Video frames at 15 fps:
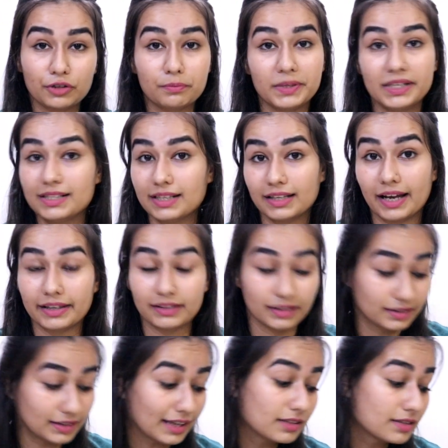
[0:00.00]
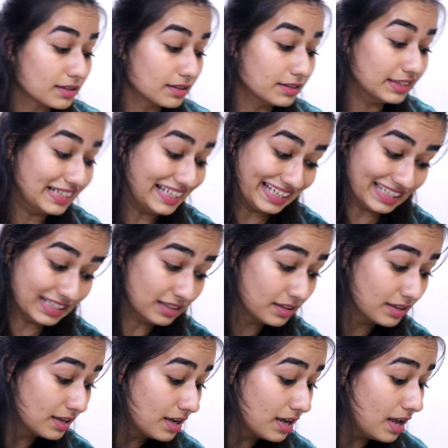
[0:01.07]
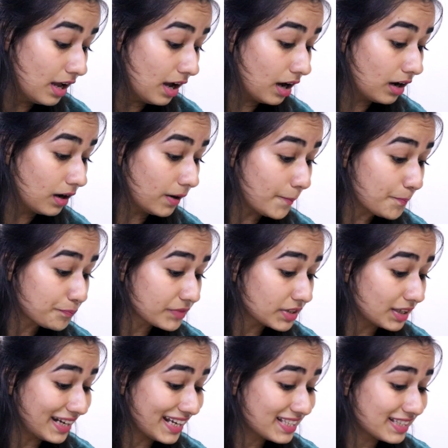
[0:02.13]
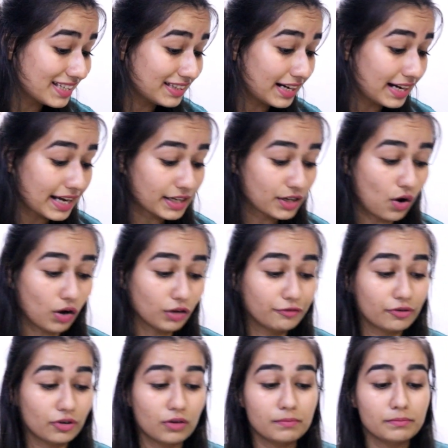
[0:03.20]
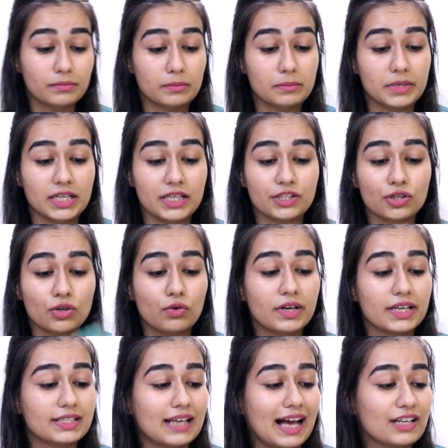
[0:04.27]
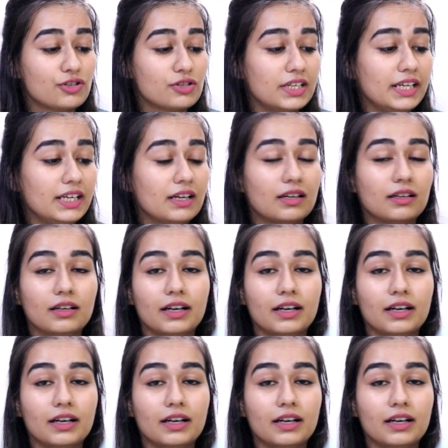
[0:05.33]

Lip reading: rupees, and I think that's a deal. The next thing that I got from Miniso is actually a